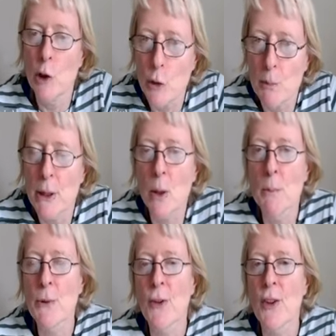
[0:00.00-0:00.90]
could be
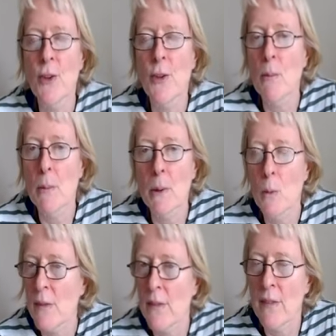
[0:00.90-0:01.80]
open system,
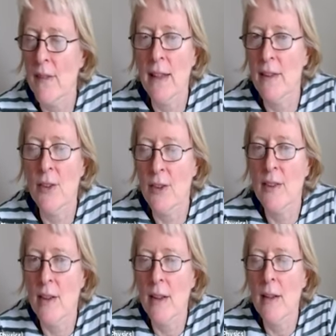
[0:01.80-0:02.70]
but
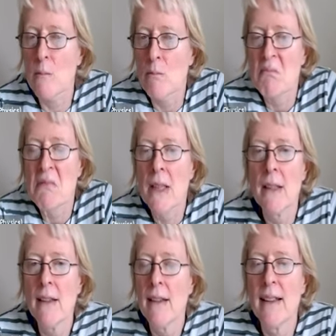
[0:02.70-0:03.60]
that's um,
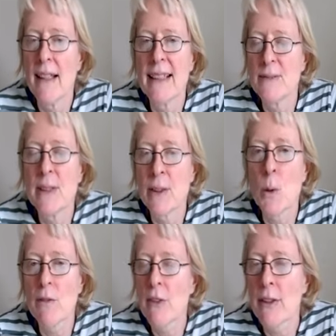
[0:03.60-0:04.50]

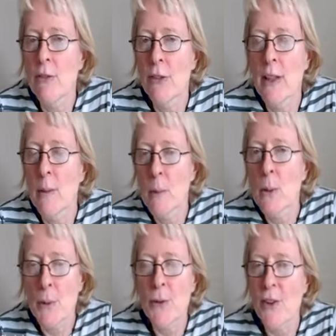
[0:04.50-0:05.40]
equivalent for our
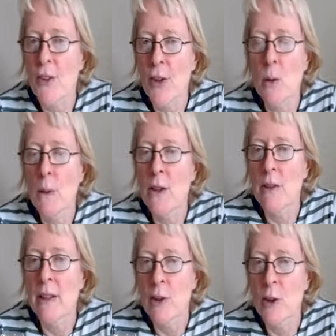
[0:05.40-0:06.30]
purposes here. We
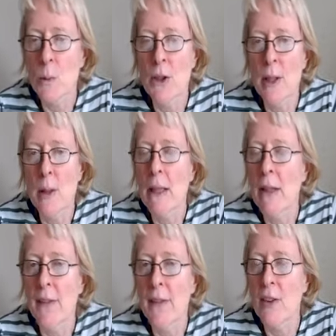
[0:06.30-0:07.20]
don't need to worry
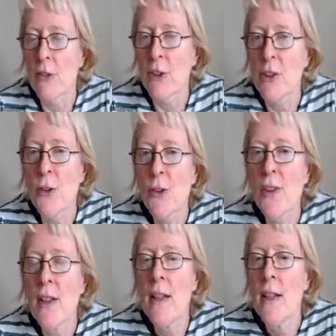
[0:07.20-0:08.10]
about the difference.
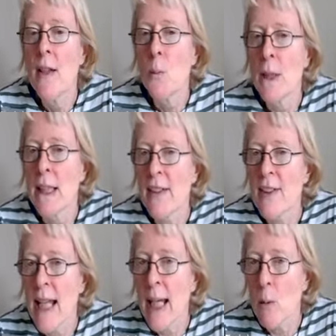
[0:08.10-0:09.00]
We get
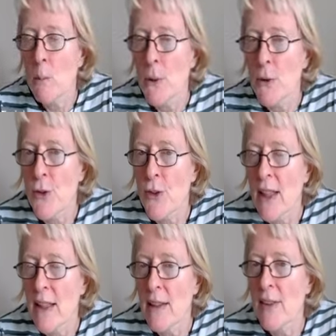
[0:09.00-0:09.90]
an output
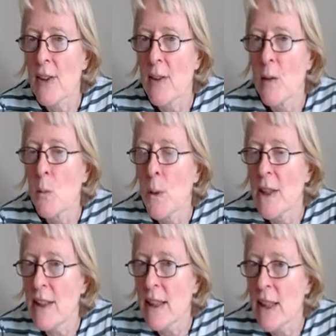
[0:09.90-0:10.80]
state, we
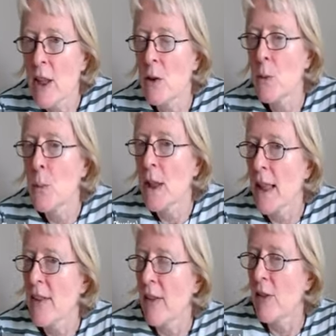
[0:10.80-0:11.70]
decode, we
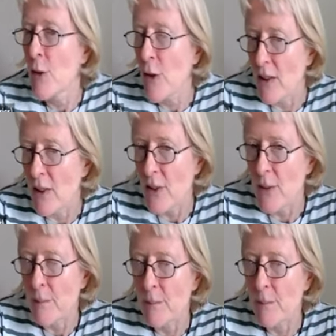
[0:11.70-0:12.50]
get our result.